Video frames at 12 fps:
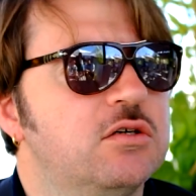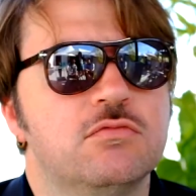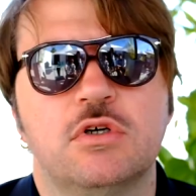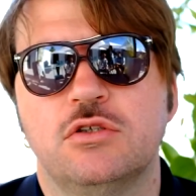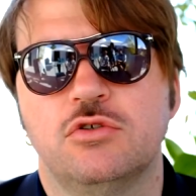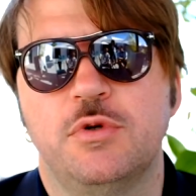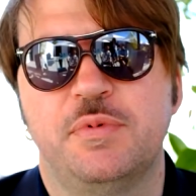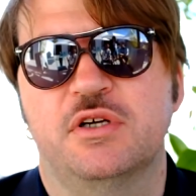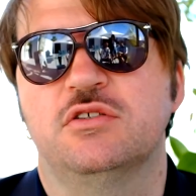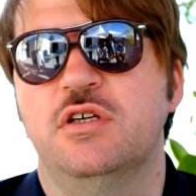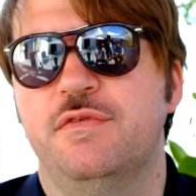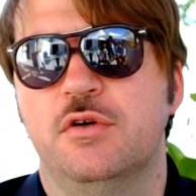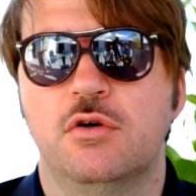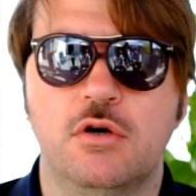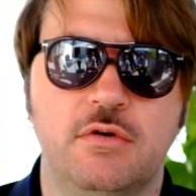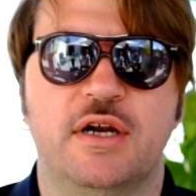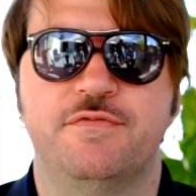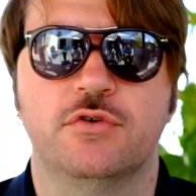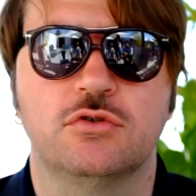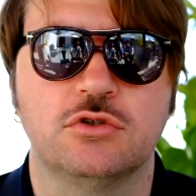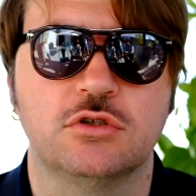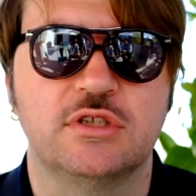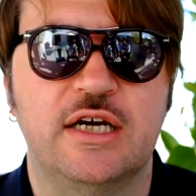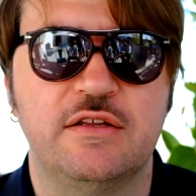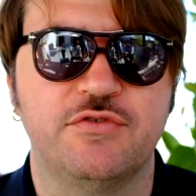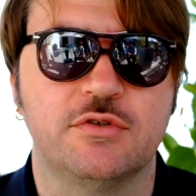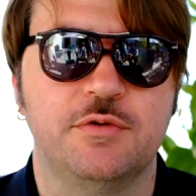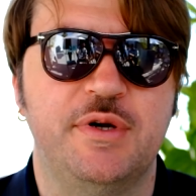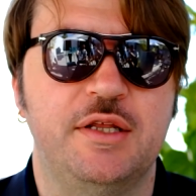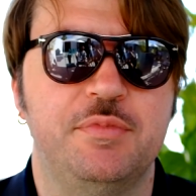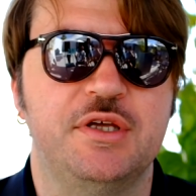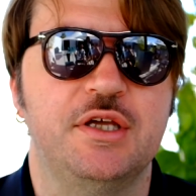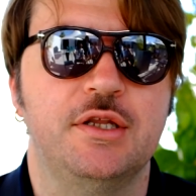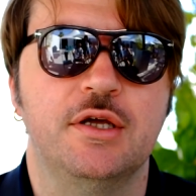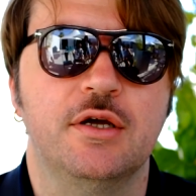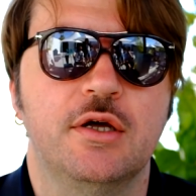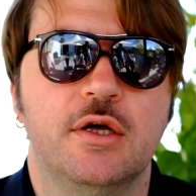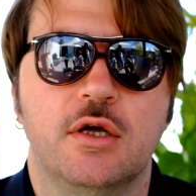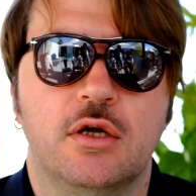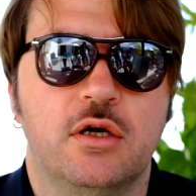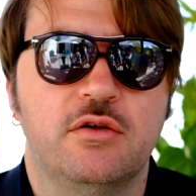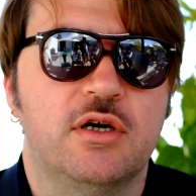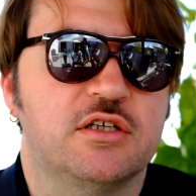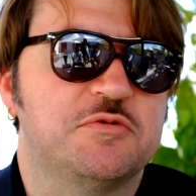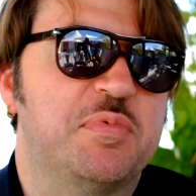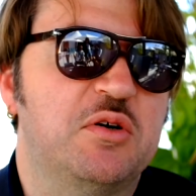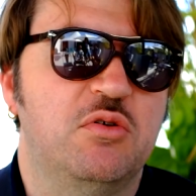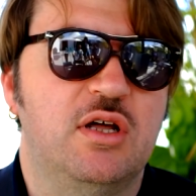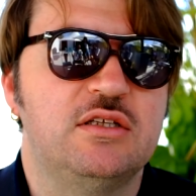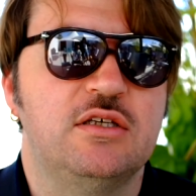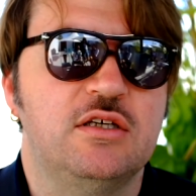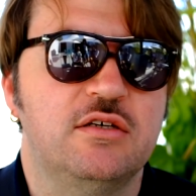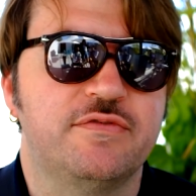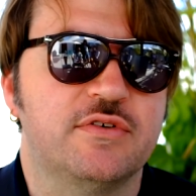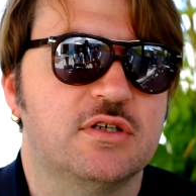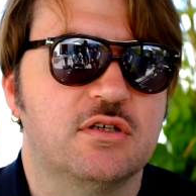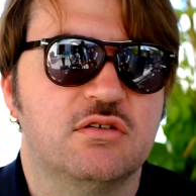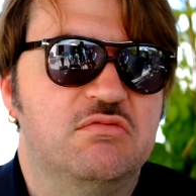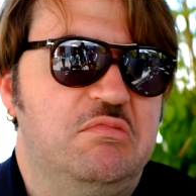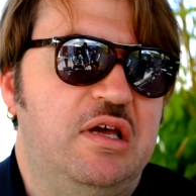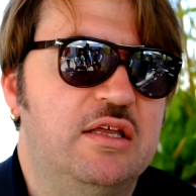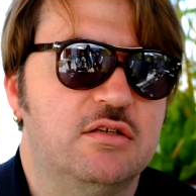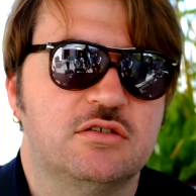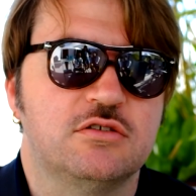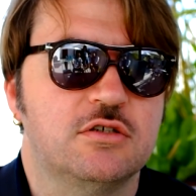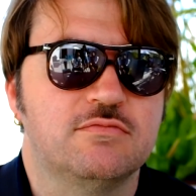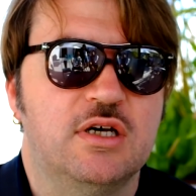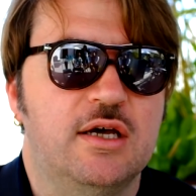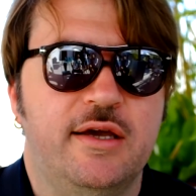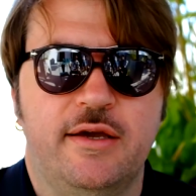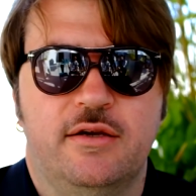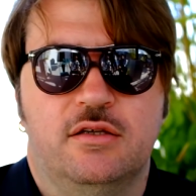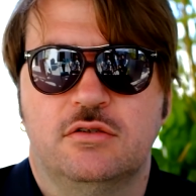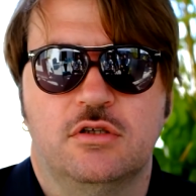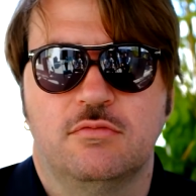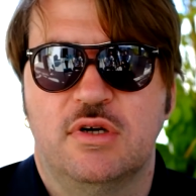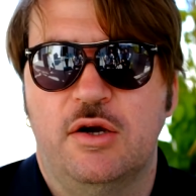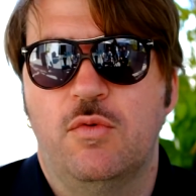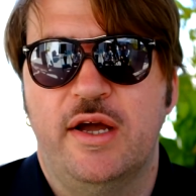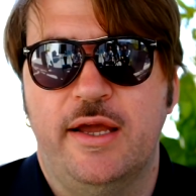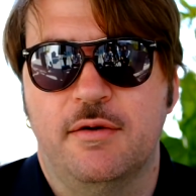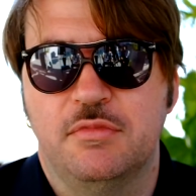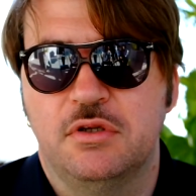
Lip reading: don't want to be, because if you are focused on that from the very beginning, you are speculative, and it's not my way.